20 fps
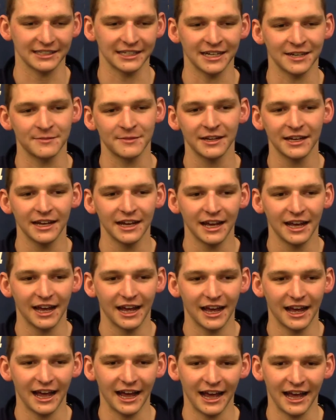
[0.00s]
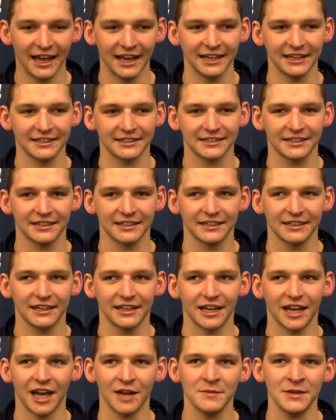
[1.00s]
him. And,
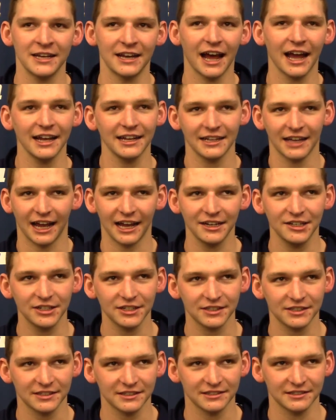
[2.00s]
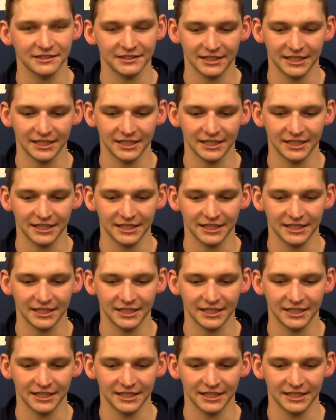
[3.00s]
I mean, I just,